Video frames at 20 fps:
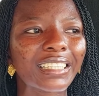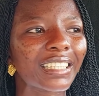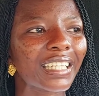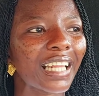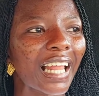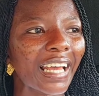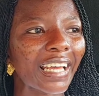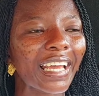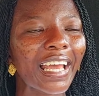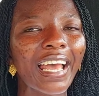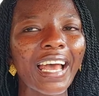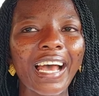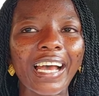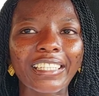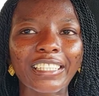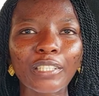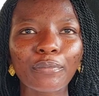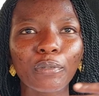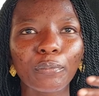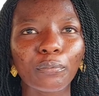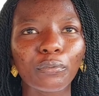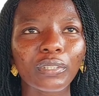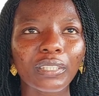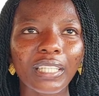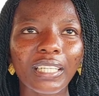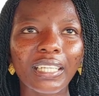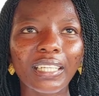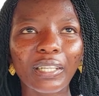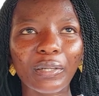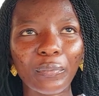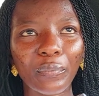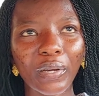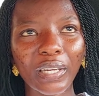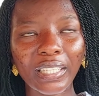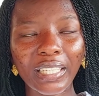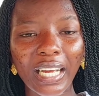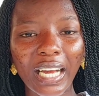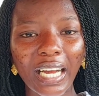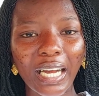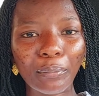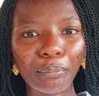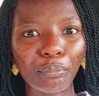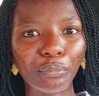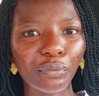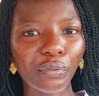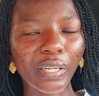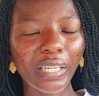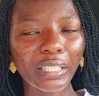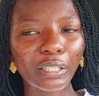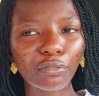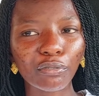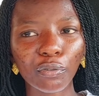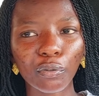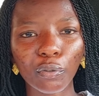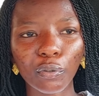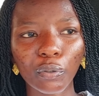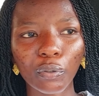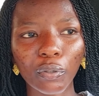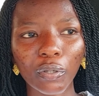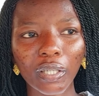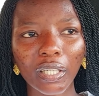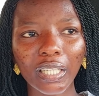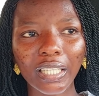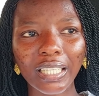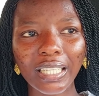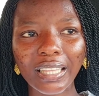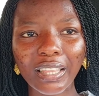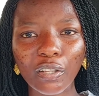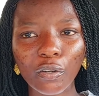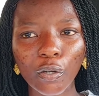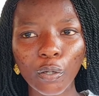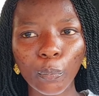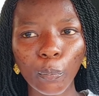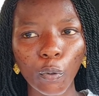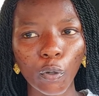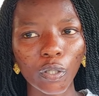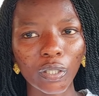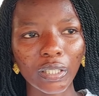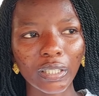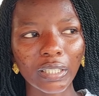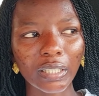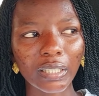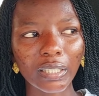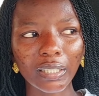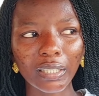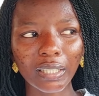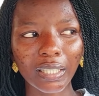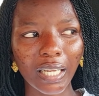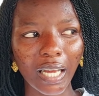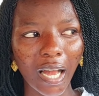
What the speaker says: like, I see people say they wear their braids for 3 months,